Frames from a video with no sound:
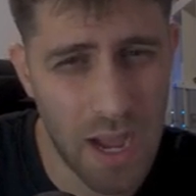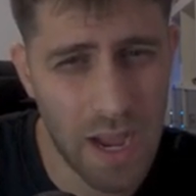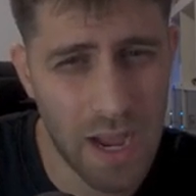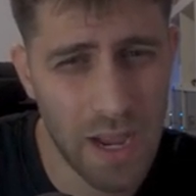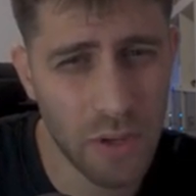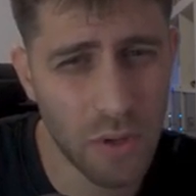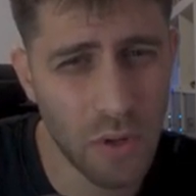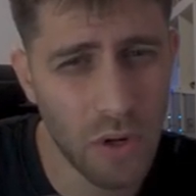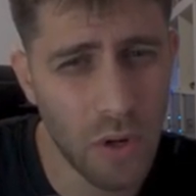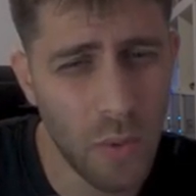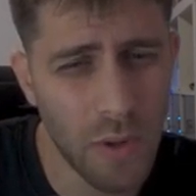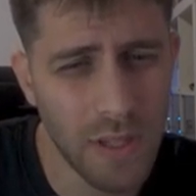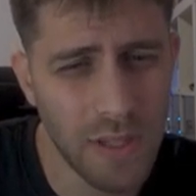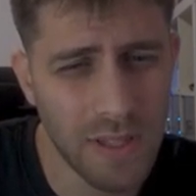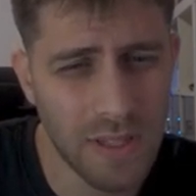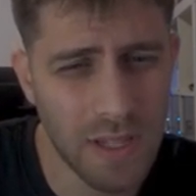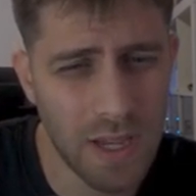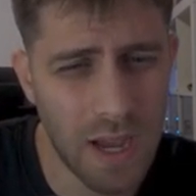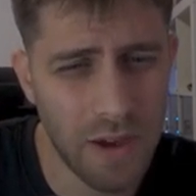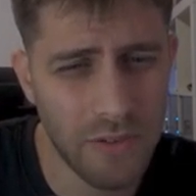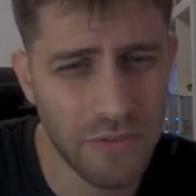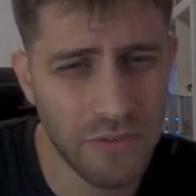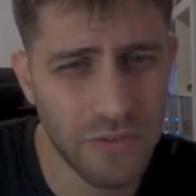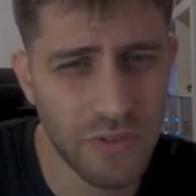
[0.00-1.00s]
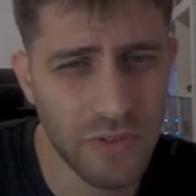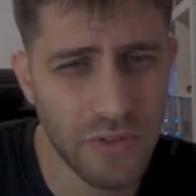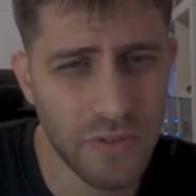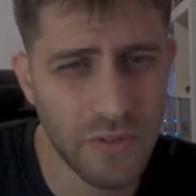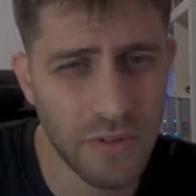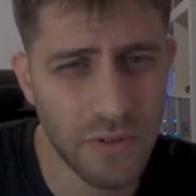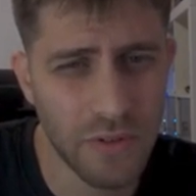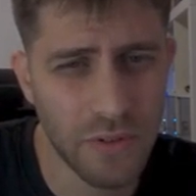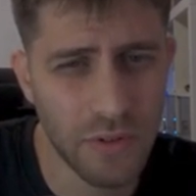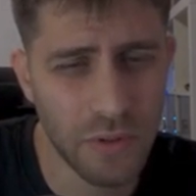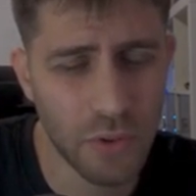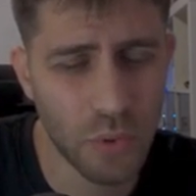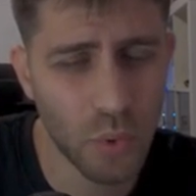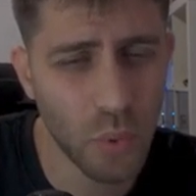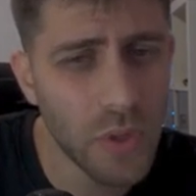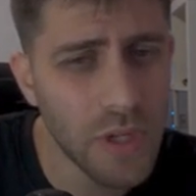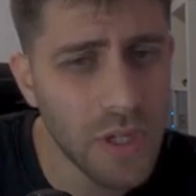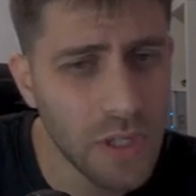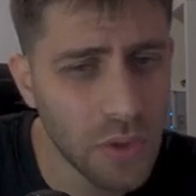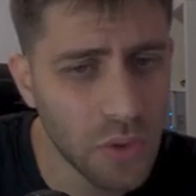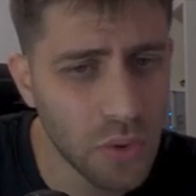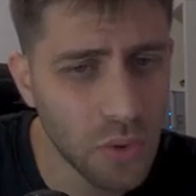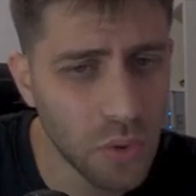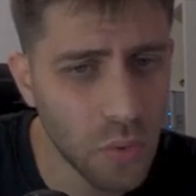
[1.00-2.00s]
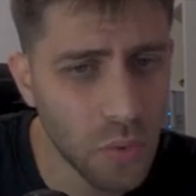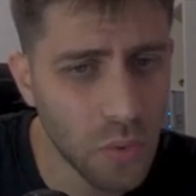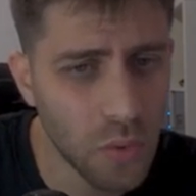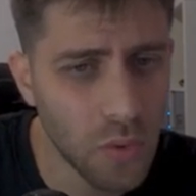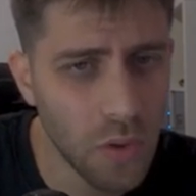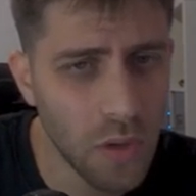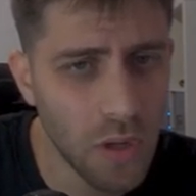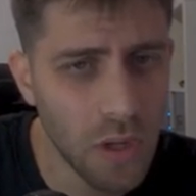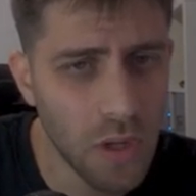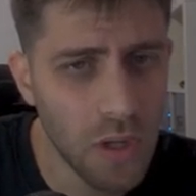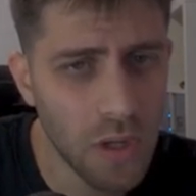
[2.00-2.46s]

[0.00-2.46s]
You know what? After rook e2,